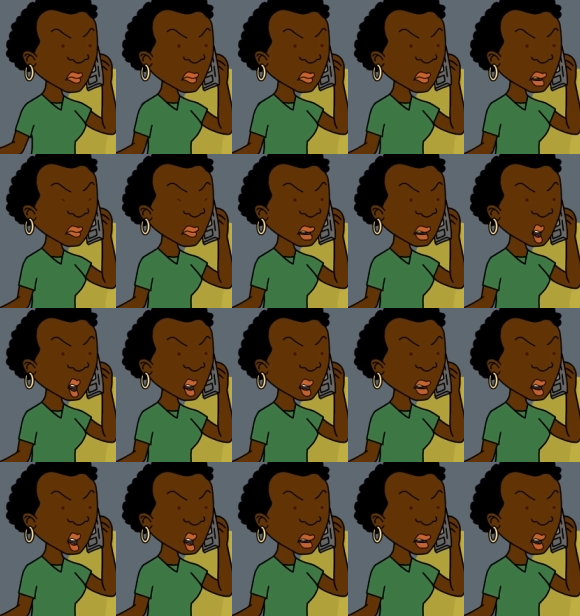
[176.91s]
I've
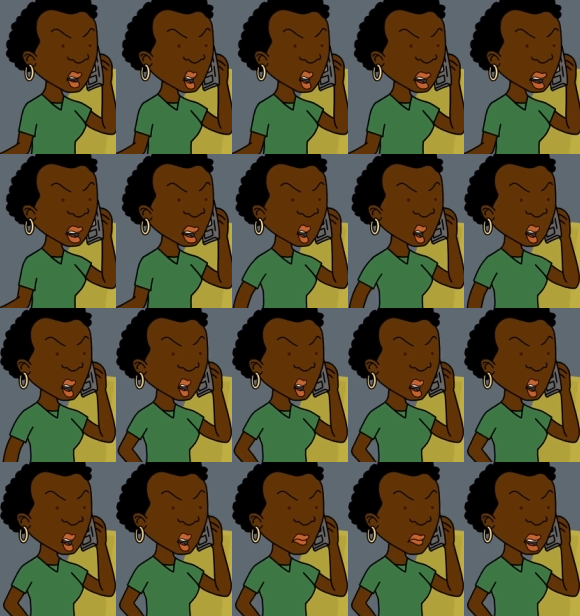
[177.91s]
called you to tell you that
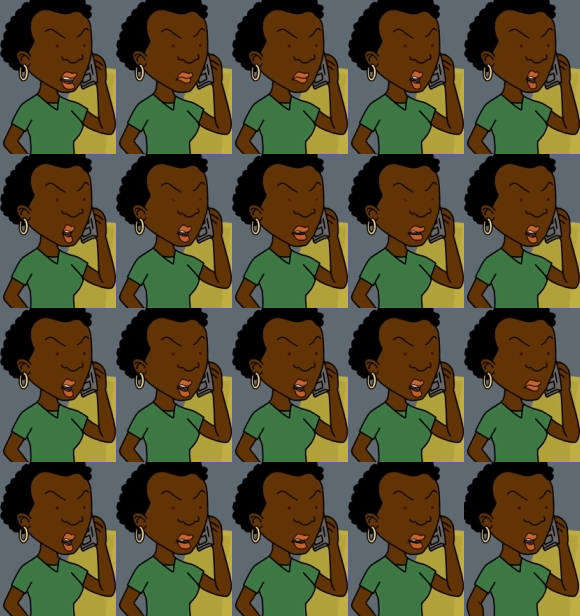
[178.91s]
you are expelled from
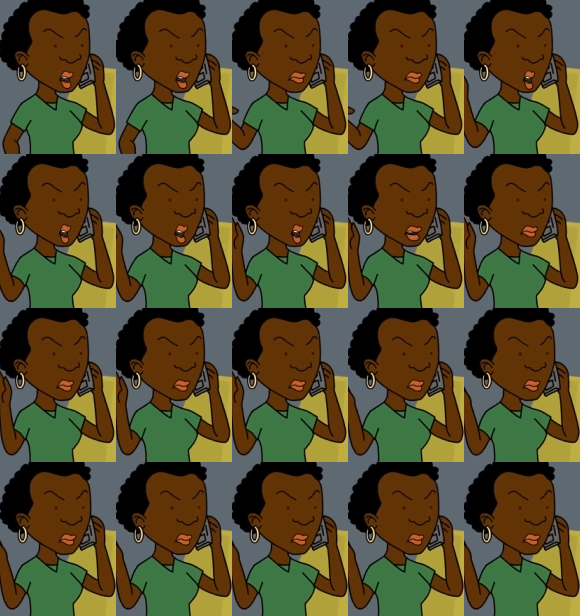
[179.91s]
preschool,